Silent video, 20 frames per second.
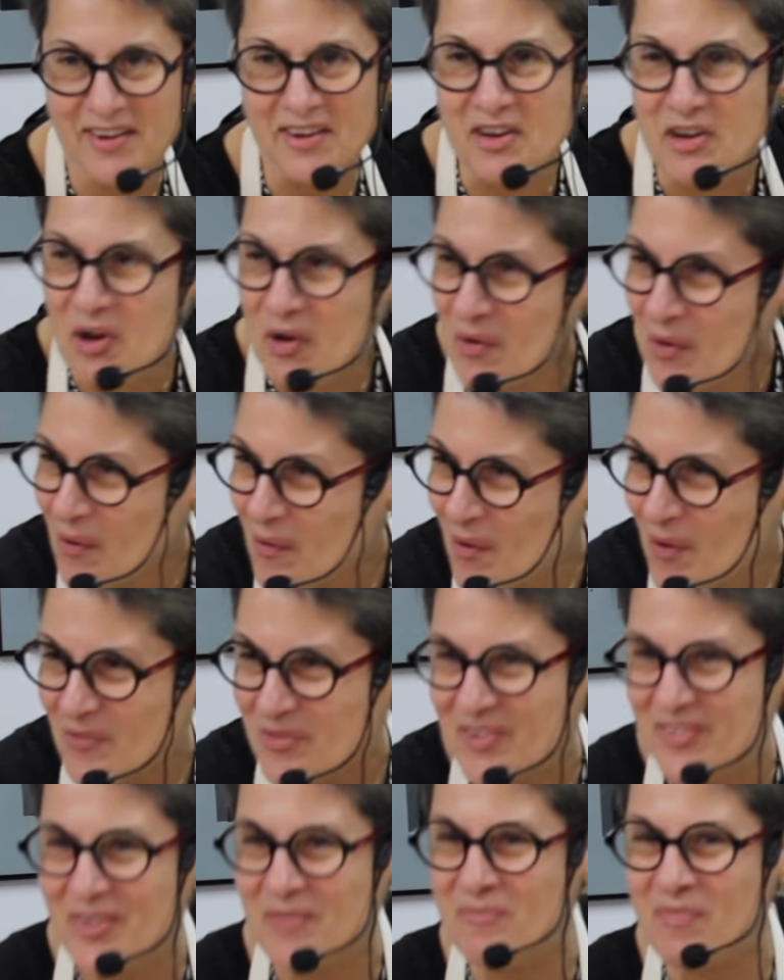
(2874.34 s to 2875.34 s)
and go
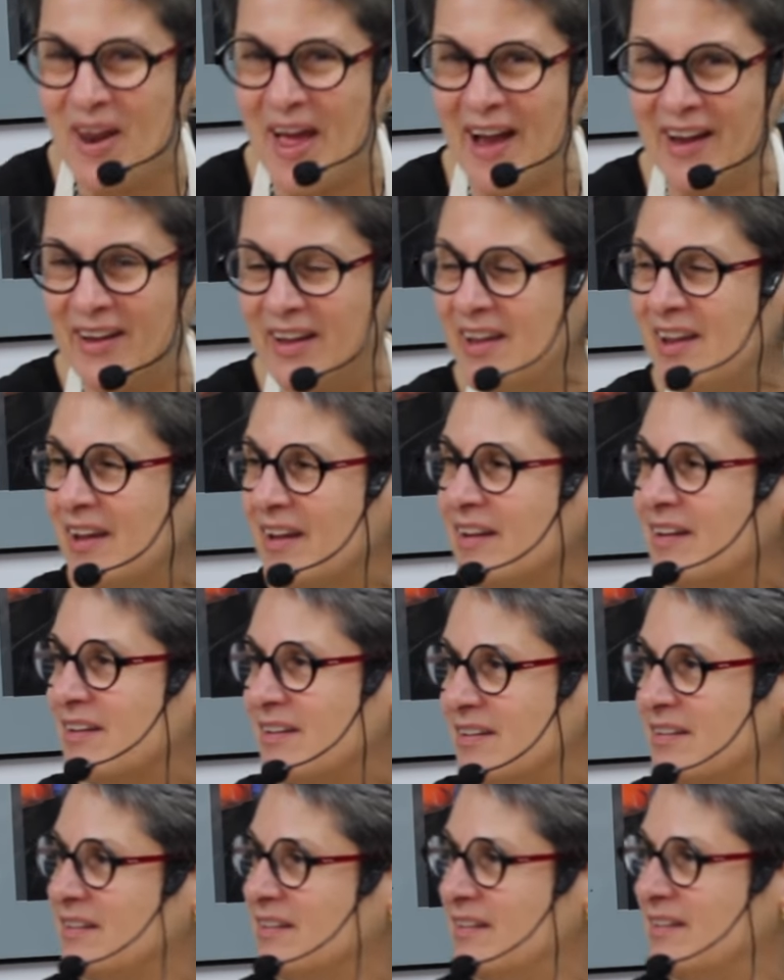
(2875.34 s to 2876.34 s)
over the black ink.
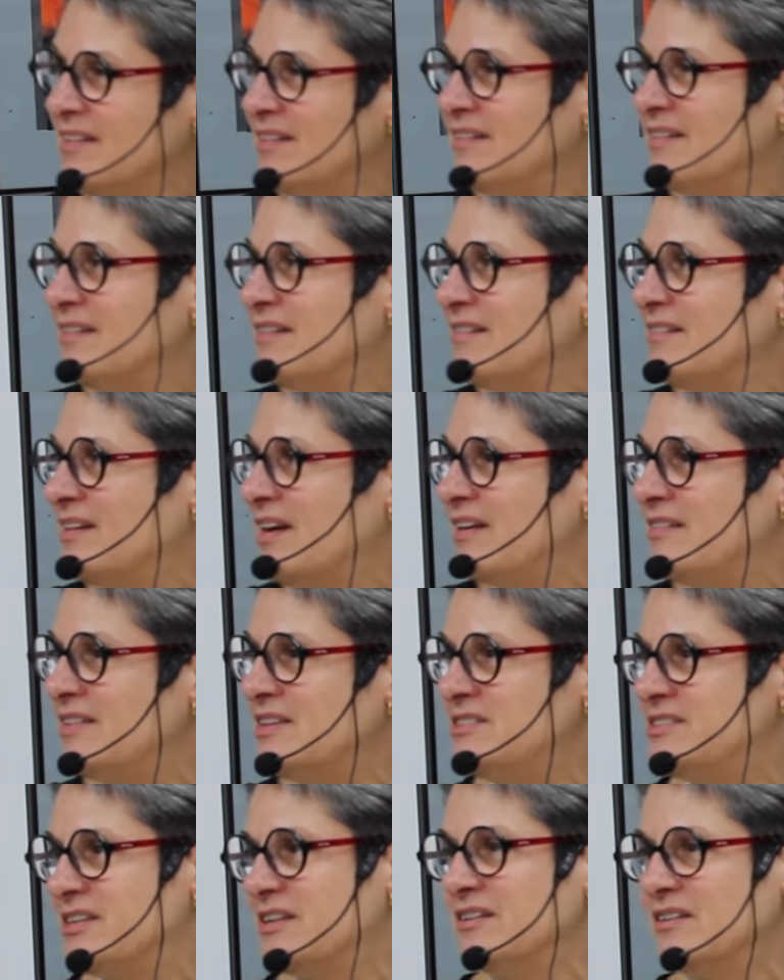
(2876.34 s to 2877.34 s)
Okay,
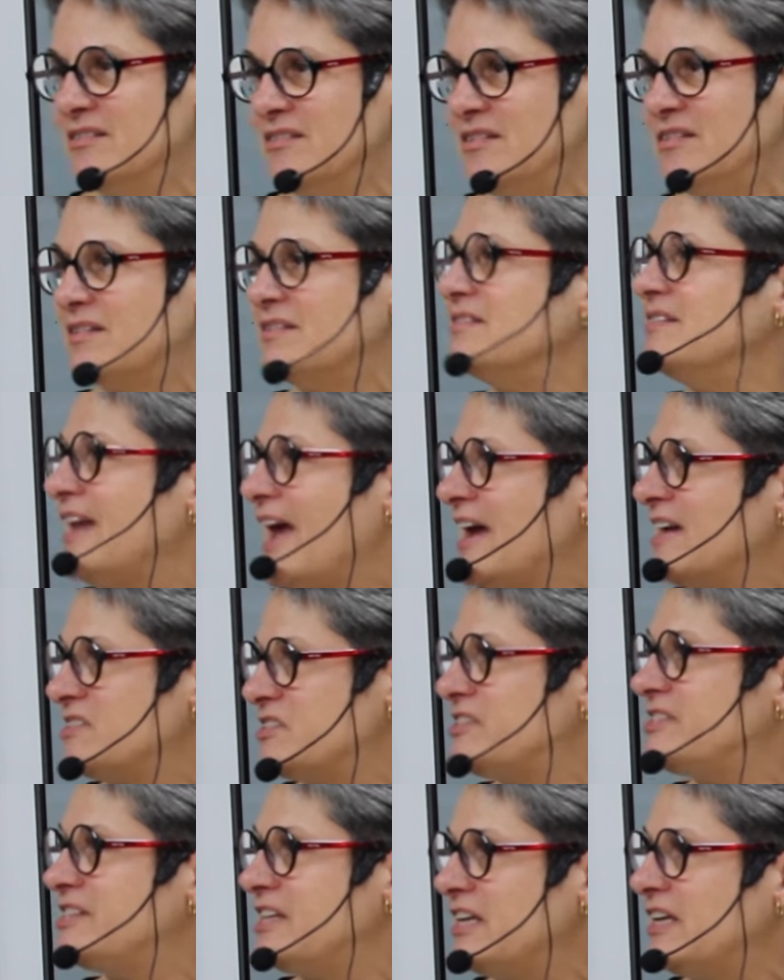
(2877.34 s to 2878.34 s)
that's going to look
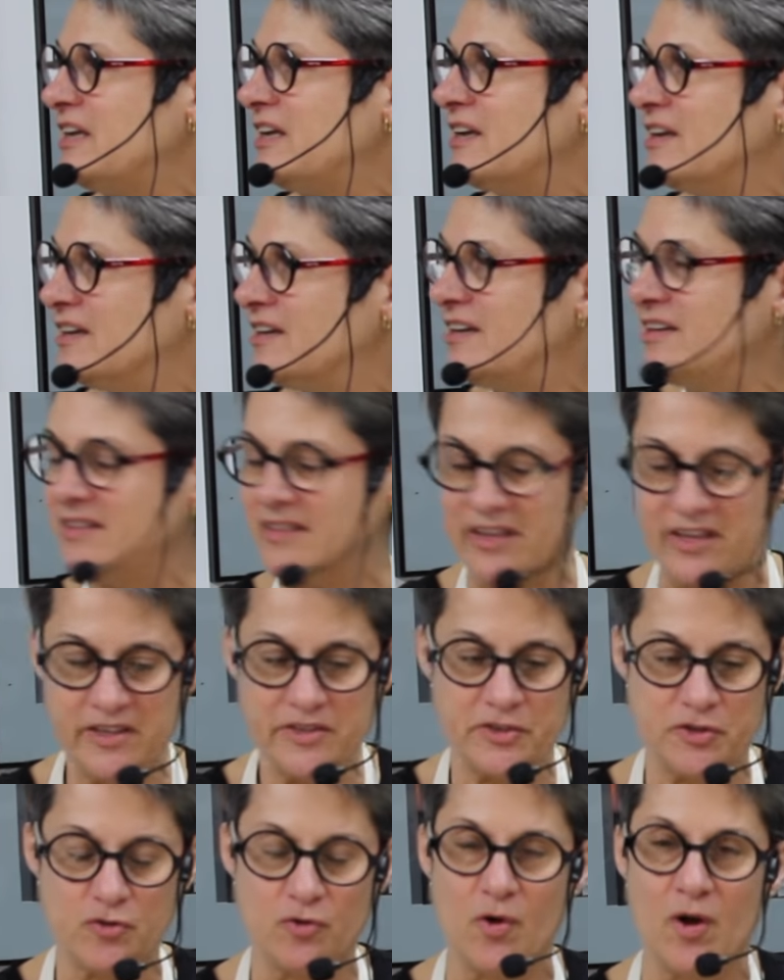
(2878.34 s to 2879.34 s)
nasty. In
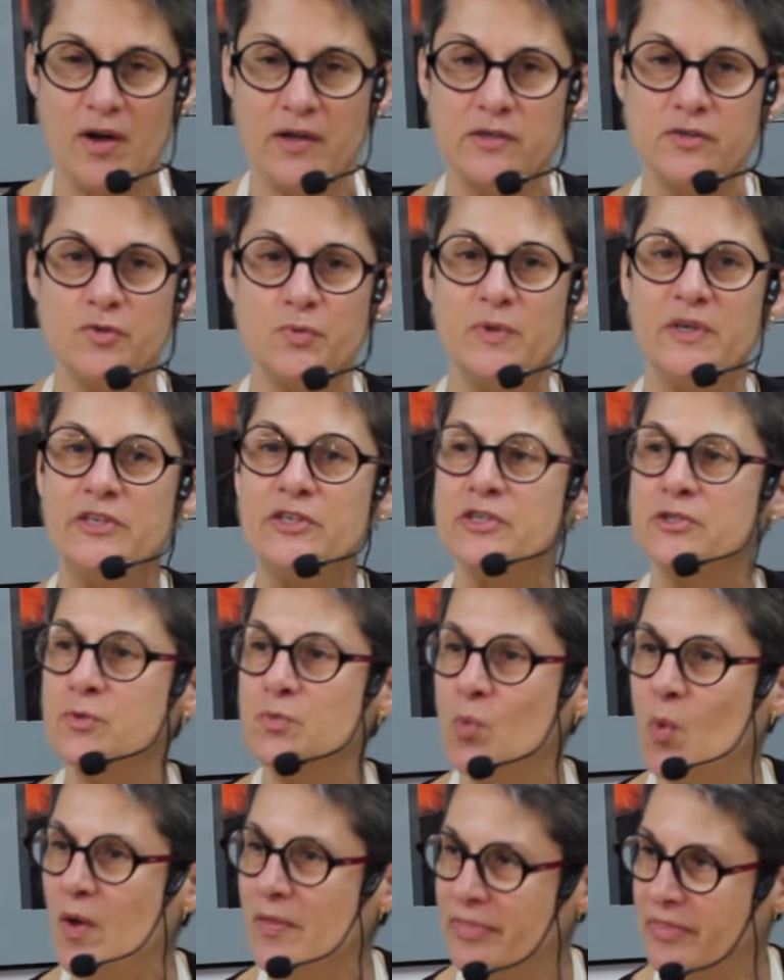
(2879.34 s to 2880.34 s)
these drawings, we
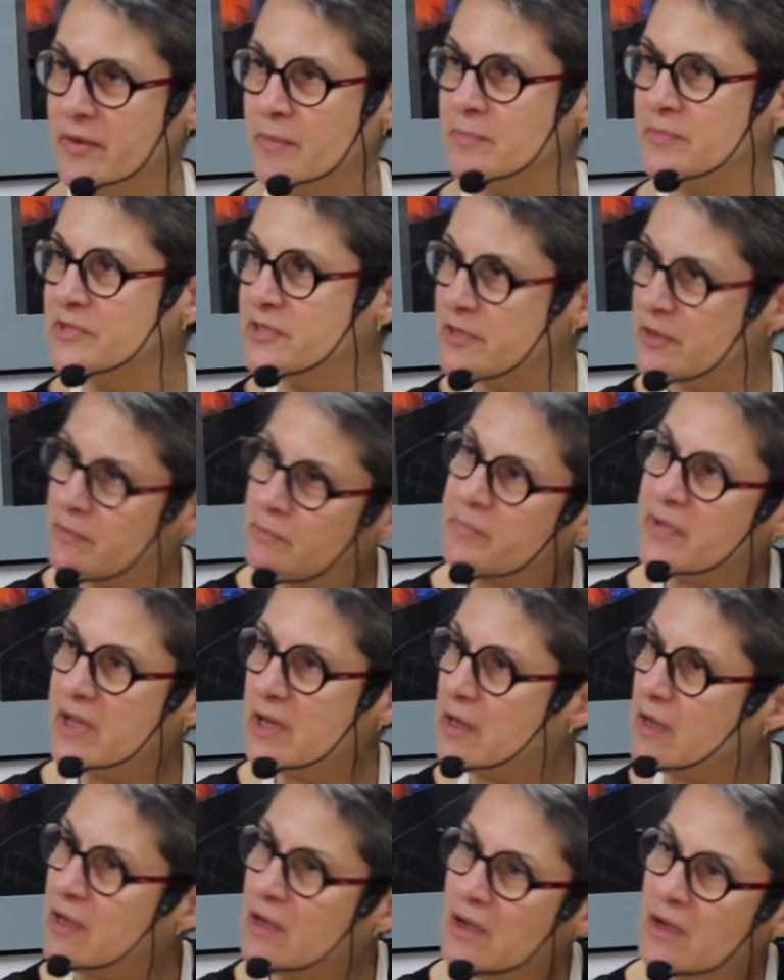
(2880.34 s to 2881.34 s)
just want them to
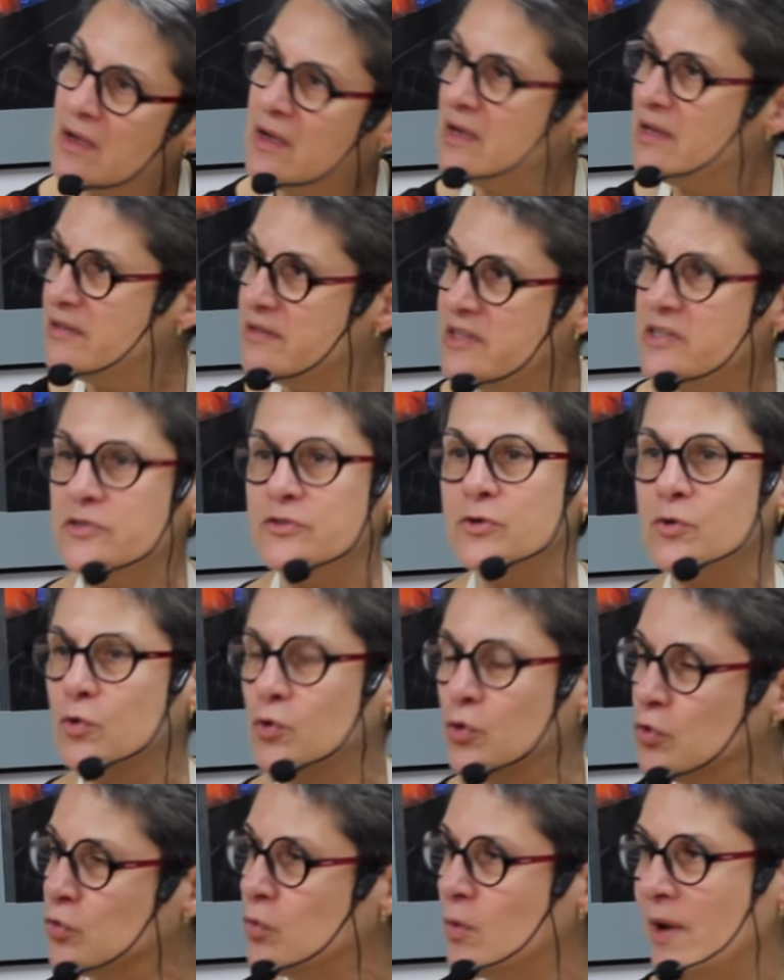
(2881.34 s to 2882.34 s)
be these
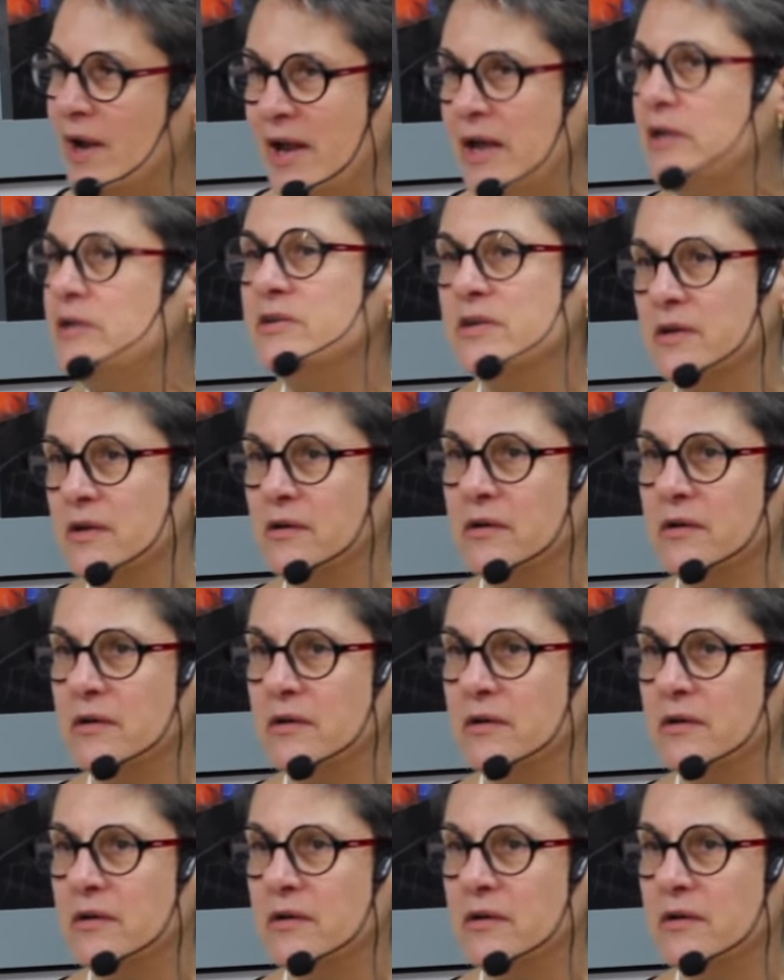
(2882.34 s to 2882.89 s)
great